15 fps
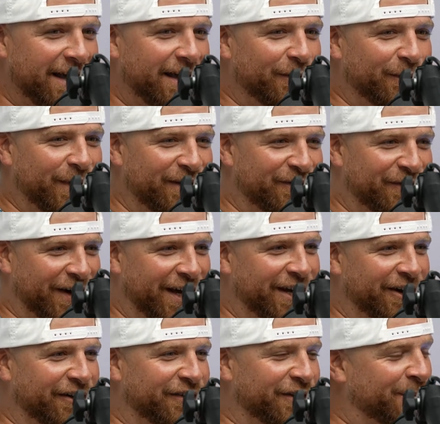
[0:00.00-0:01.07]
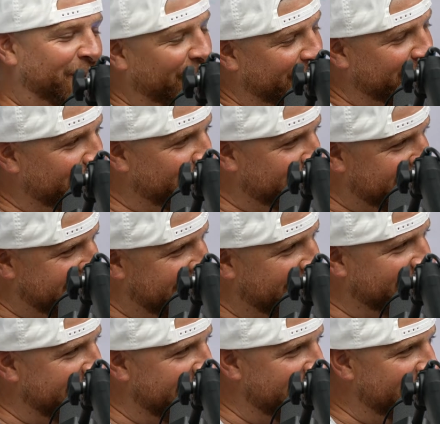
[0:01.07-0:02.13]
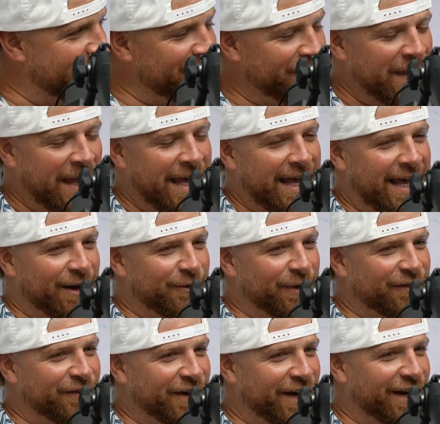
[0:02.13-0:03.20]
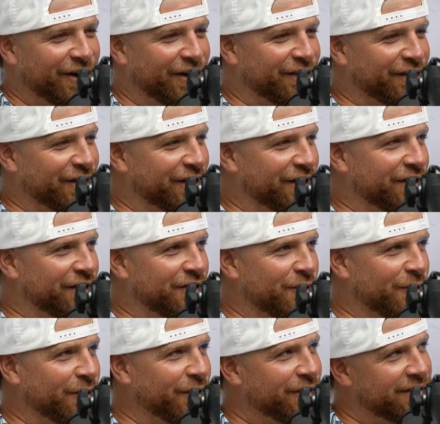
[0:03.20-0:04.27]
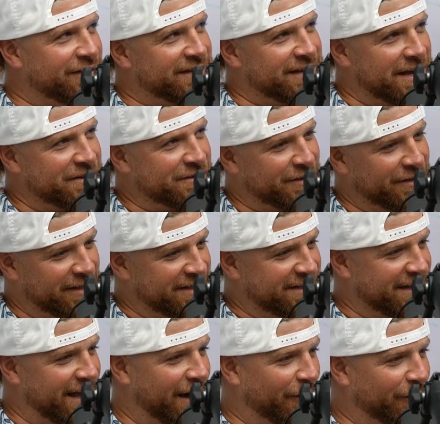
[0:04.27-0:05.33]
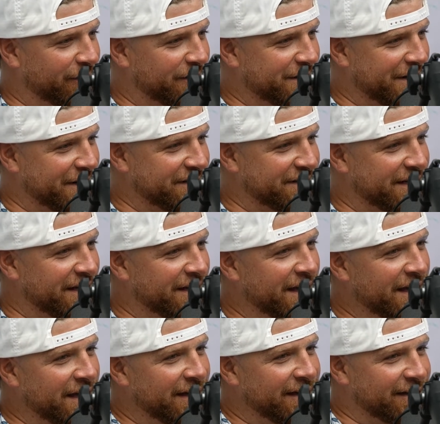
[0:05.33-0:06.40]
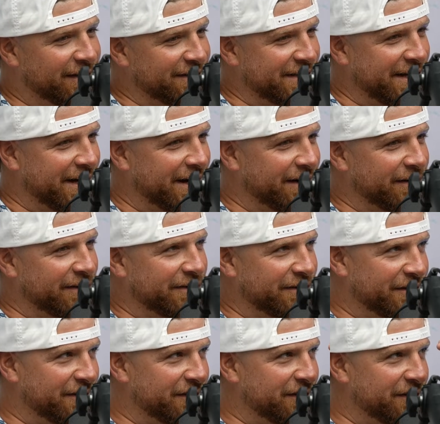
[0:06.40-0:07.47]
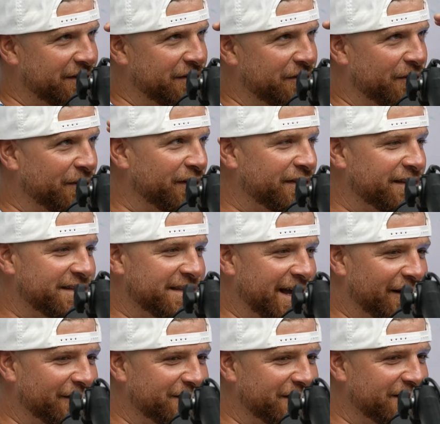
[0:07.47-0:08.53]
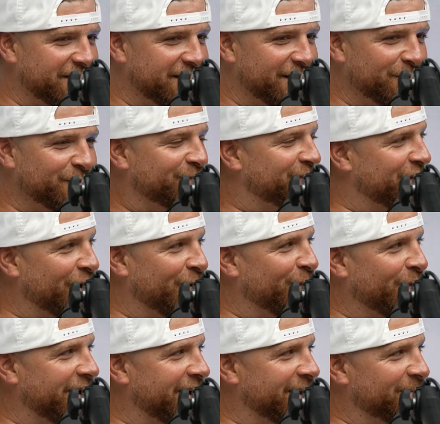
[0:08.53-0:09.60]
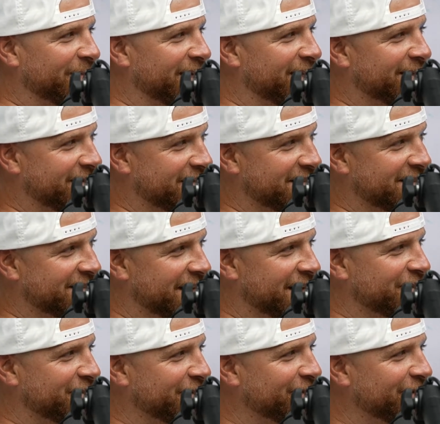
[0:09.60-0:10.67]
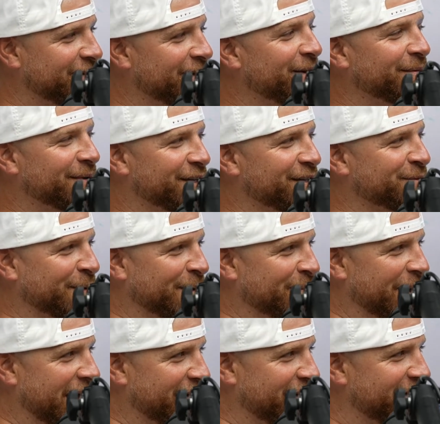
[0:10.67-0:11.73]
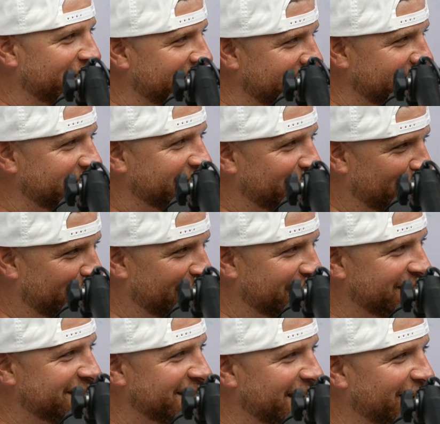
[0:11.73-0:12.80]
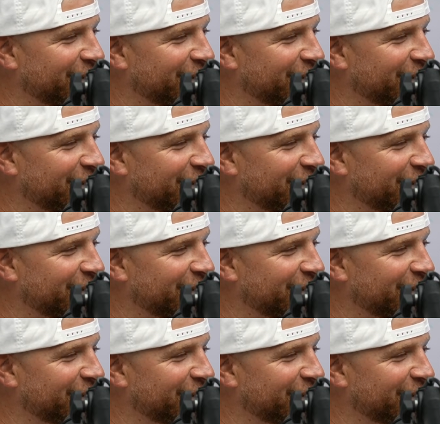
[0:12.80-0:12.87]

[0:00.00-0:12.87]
We fight over pork roll and Taylor ham, and we fight over North, Central, and South Jersey because they're North and South Jersey don't want to admit there's a Central because we're better than North and South.